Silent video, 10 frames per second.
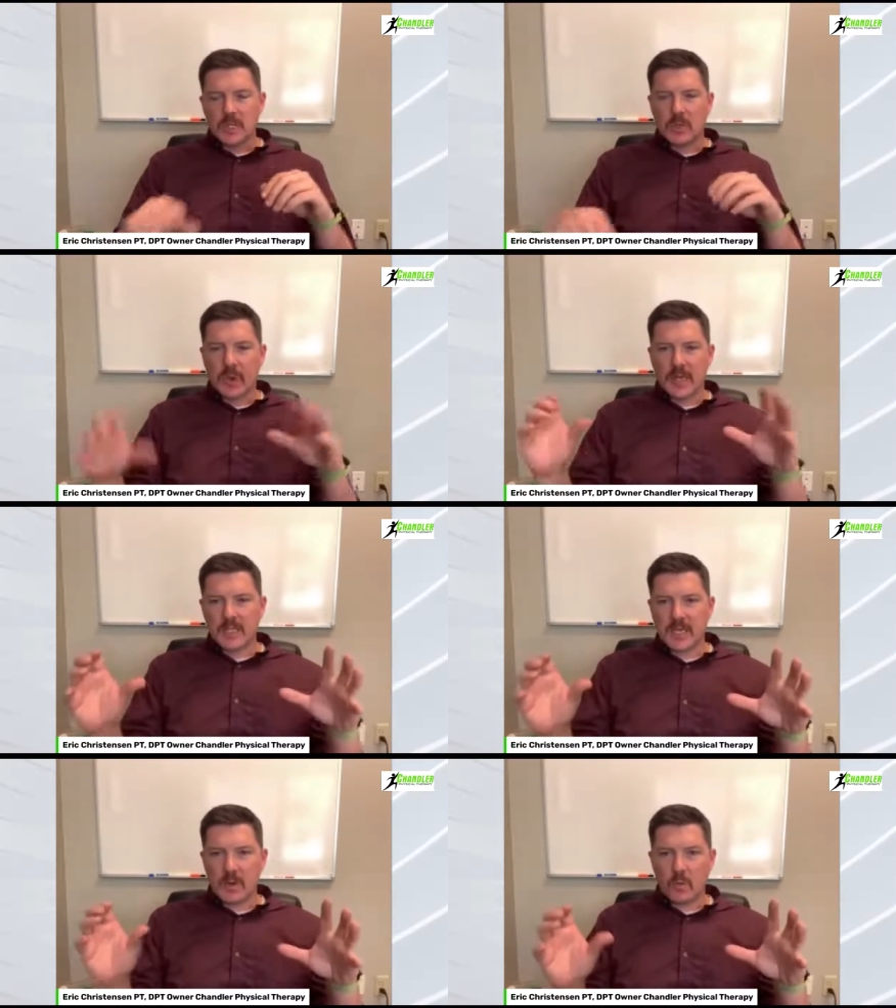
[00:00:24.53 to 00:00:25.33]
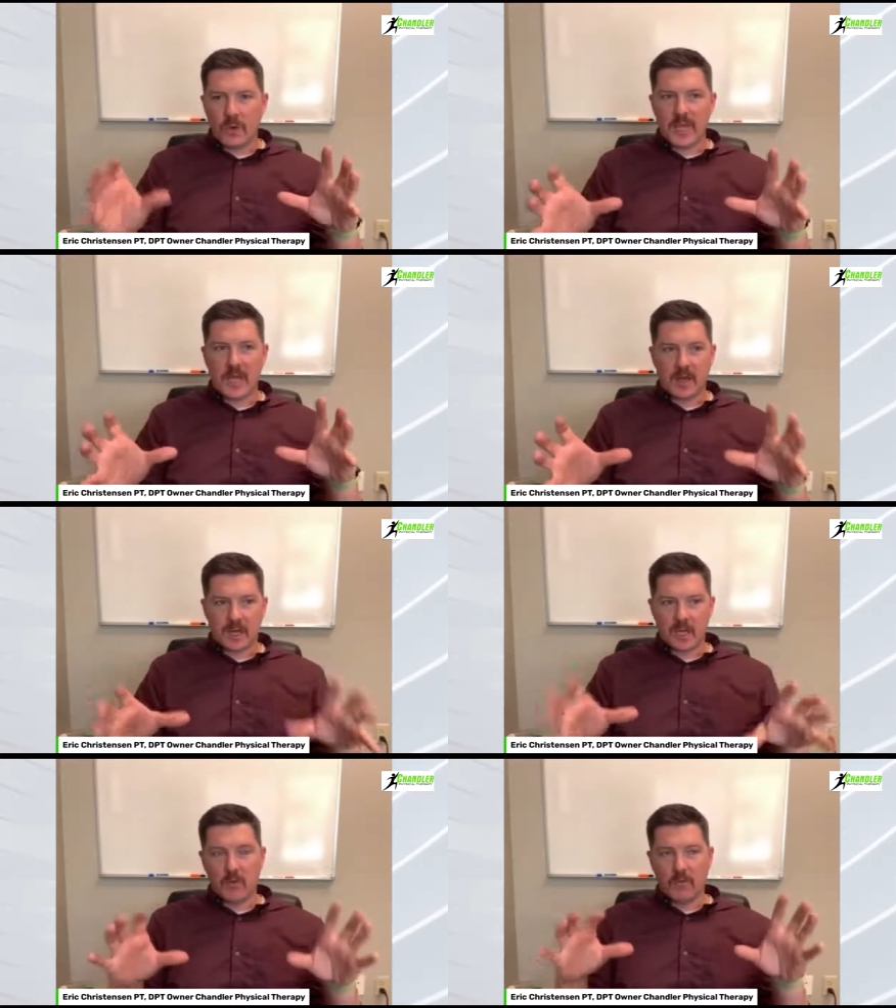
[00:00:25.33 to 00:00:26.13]
So anytime we get a
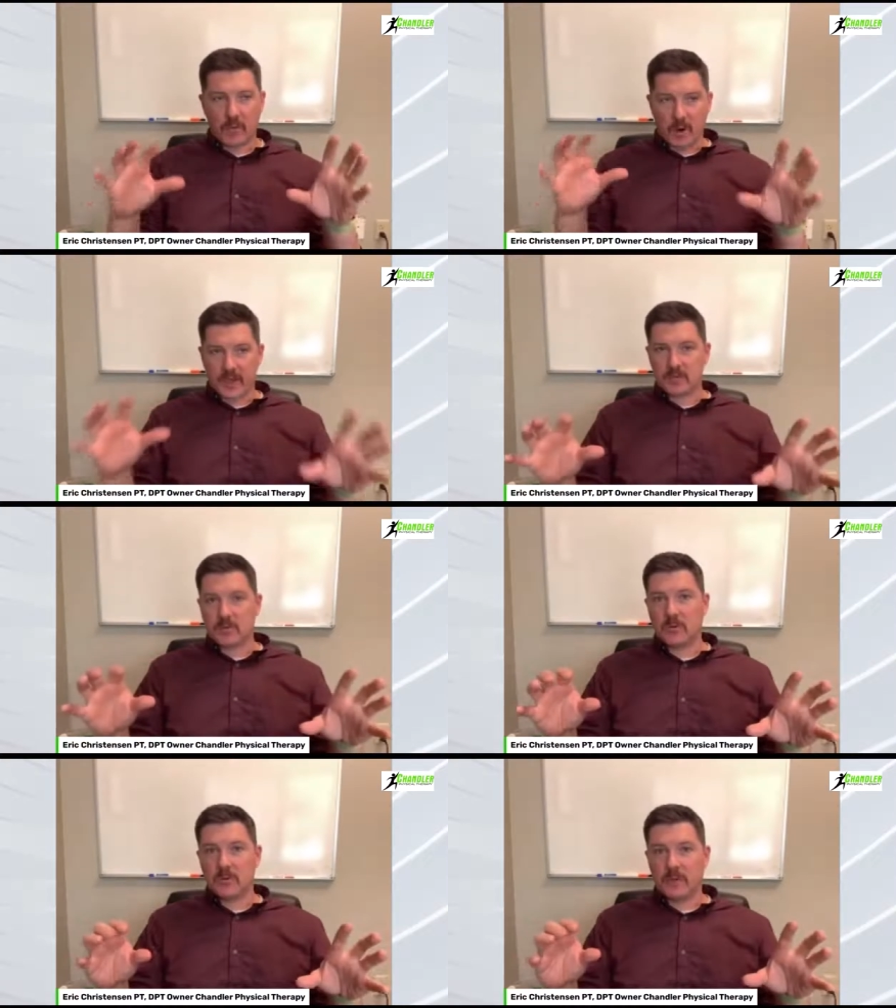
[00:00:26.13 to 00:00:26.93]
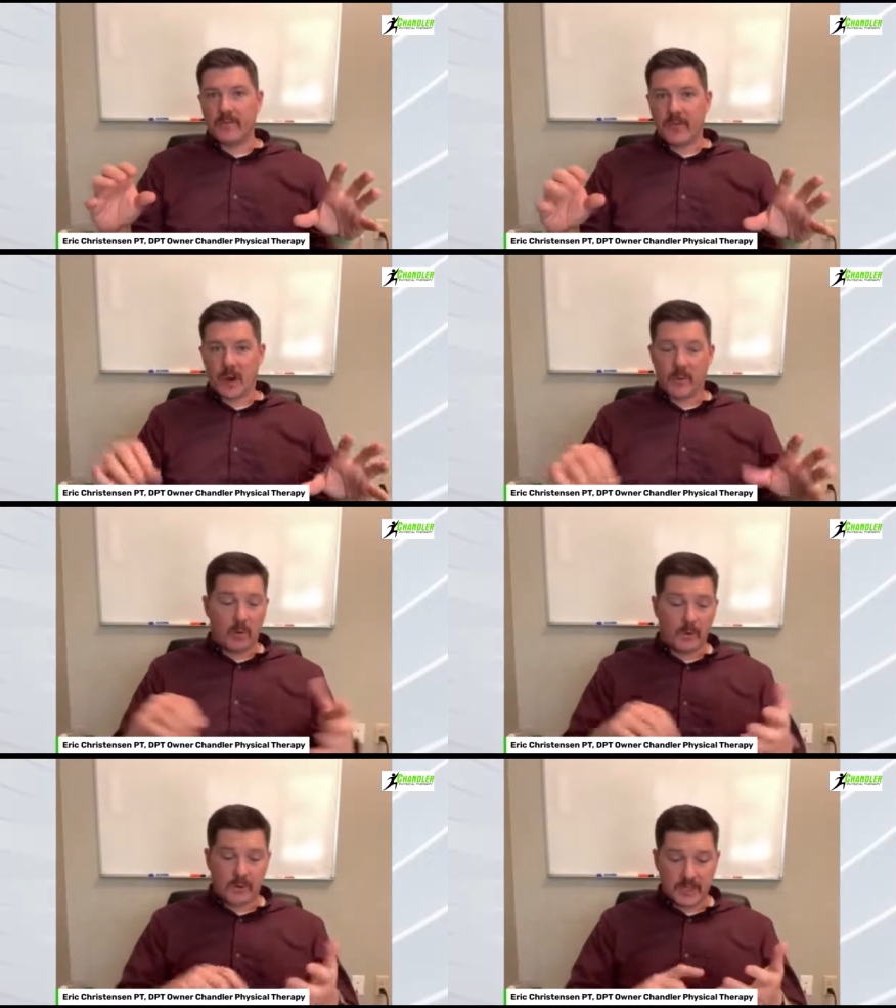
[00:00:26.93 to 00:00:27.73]
cue from our external
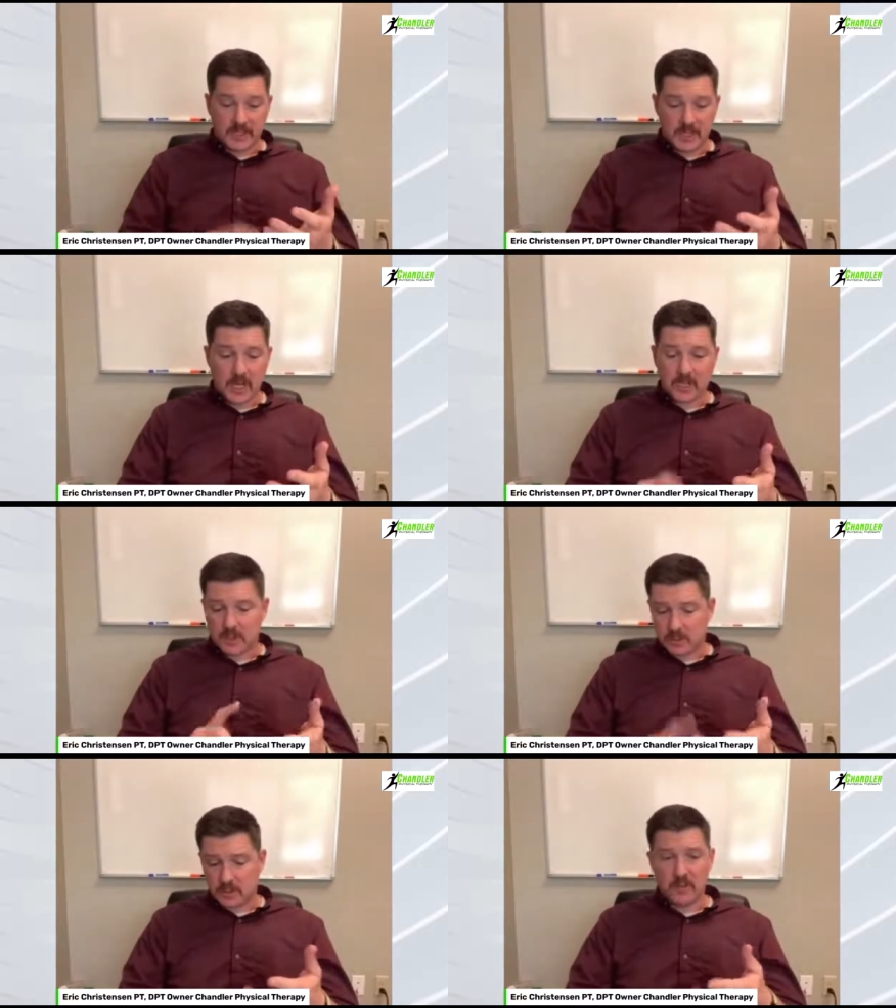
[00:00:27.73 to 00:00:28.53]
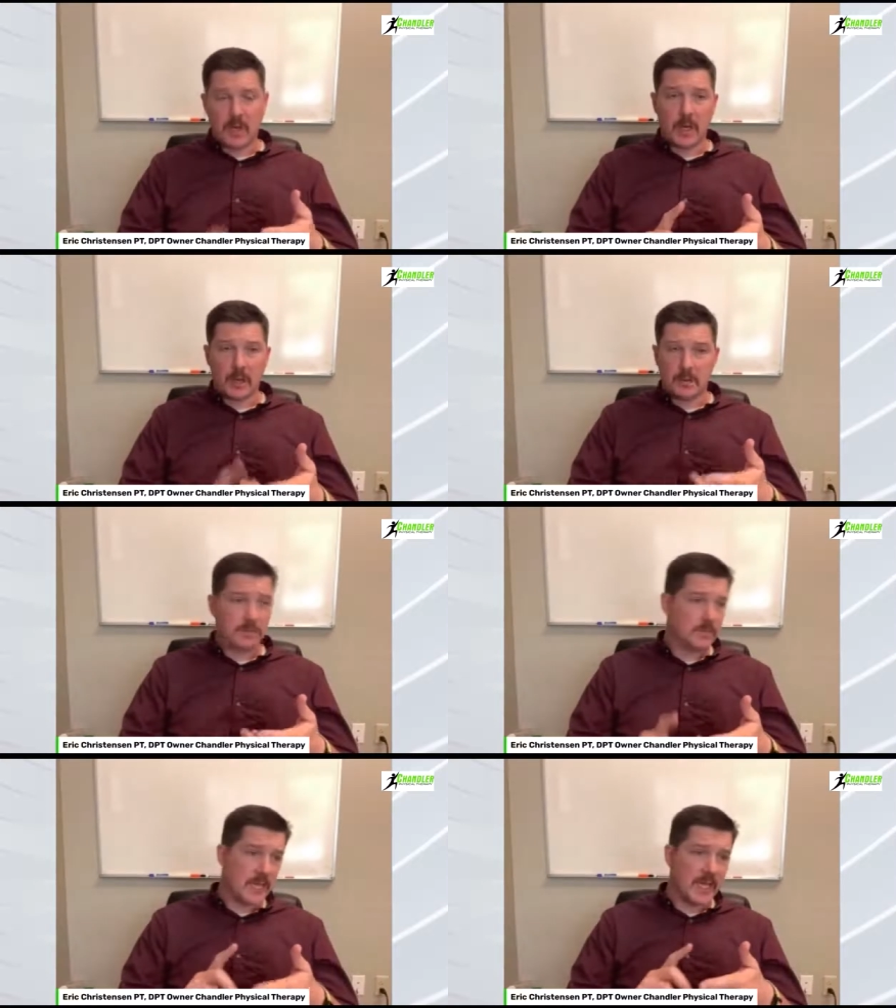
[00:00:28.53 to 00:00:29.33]
environment, whether that's touch,
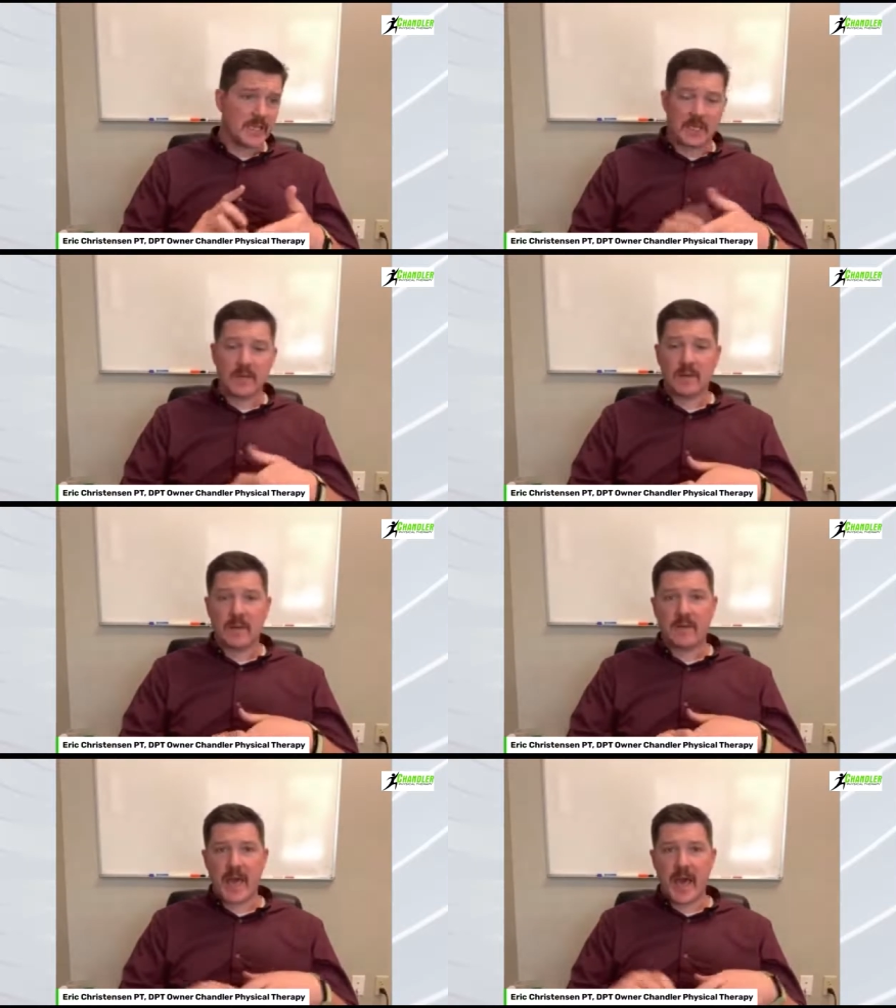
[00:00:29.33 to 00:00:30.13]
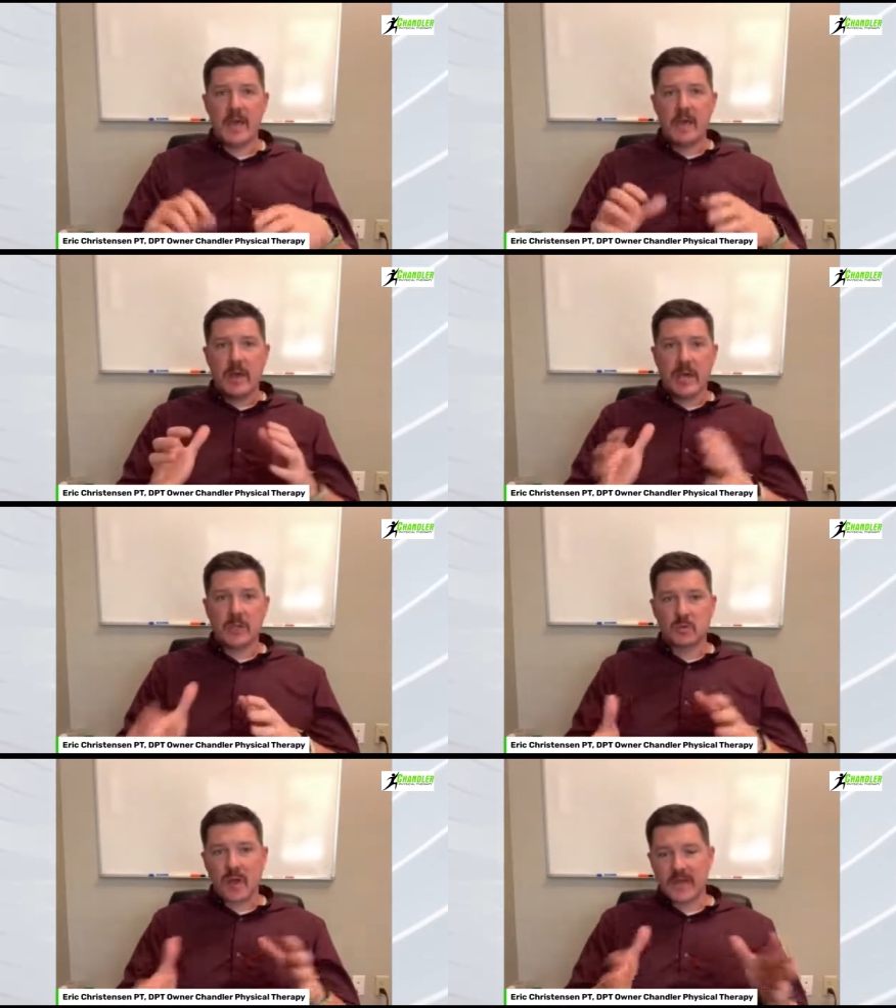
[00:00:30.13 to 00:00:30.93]
smell, taste, anything like that,
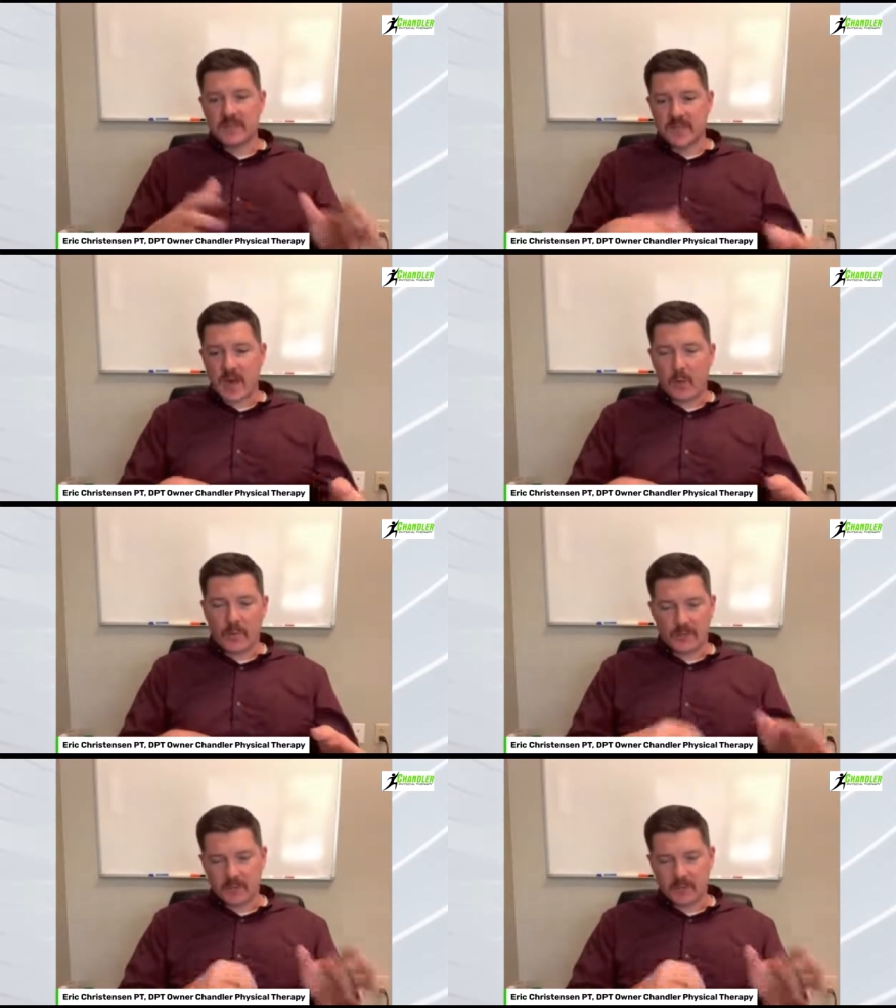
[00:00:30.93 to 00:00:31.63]
it drives an output.